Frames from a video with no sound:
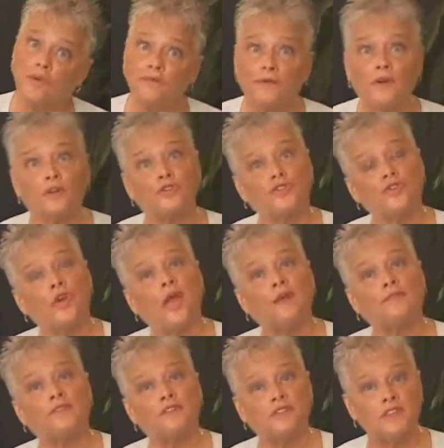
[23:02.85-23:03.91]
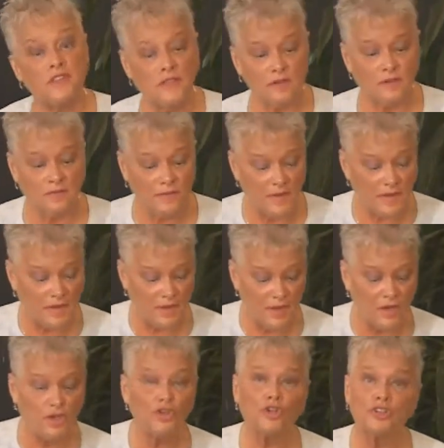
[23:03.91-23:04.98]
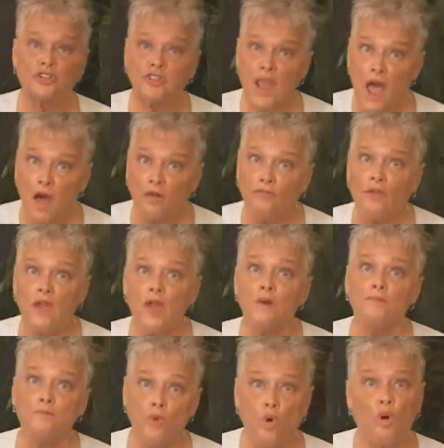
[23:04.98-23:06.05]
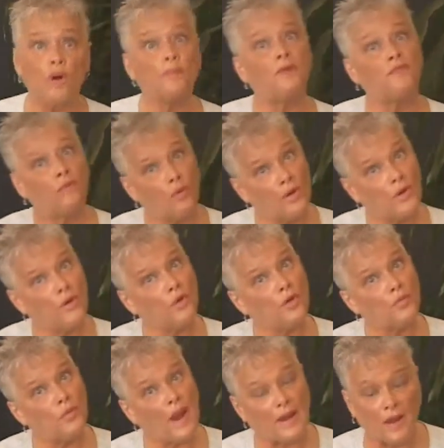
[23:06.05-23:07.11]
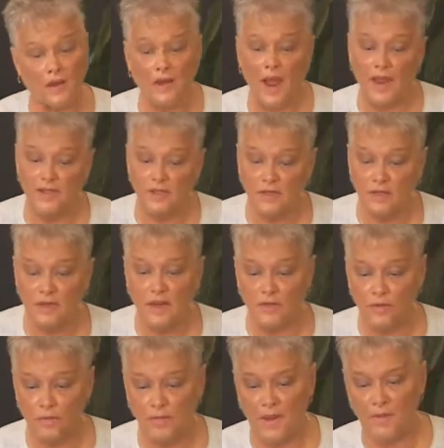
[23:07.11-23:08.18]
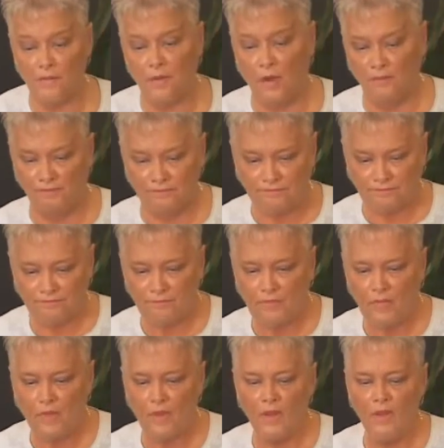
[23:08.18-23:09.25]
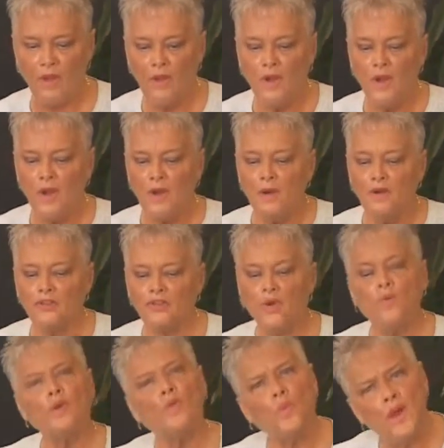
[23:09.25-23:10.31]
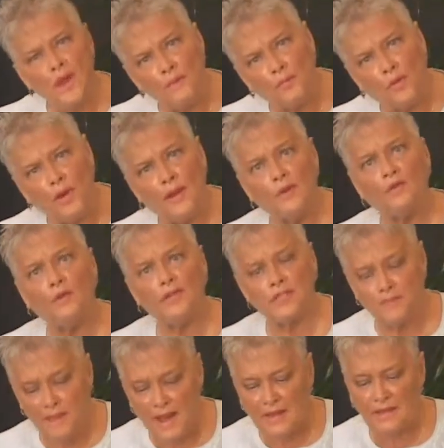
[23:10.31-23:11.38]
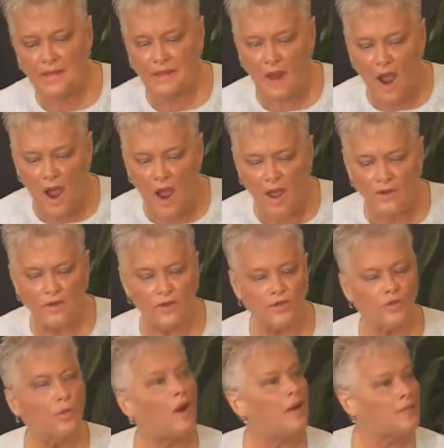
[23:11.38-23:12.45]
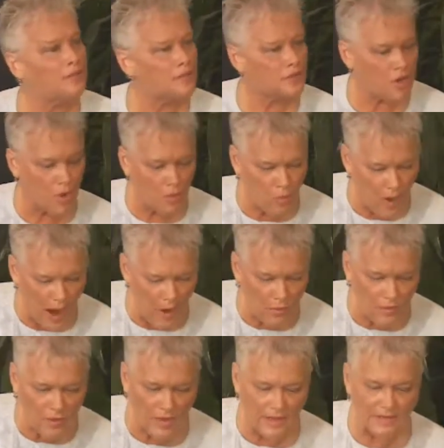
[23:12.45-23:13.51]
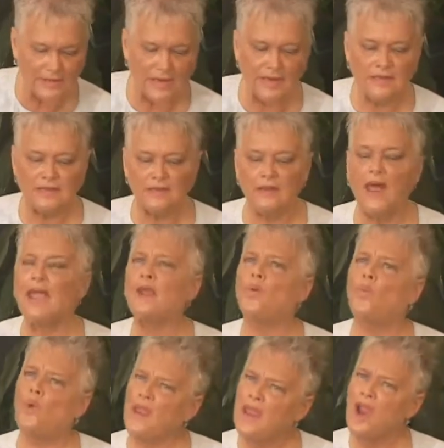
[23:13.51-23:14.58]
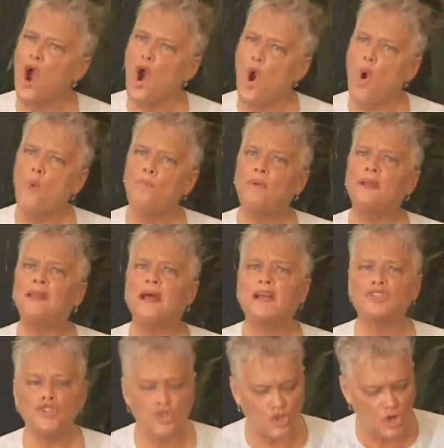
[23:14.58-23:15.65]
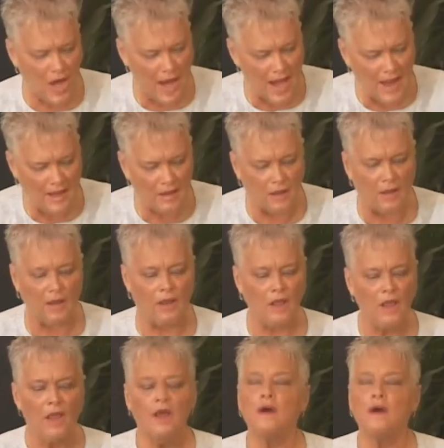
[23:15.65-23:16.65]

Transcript: reversed. You have to see the divinity in yourself more before you can recognize it in other people. So when we bring respect and honor to others around us, it's like we open a channel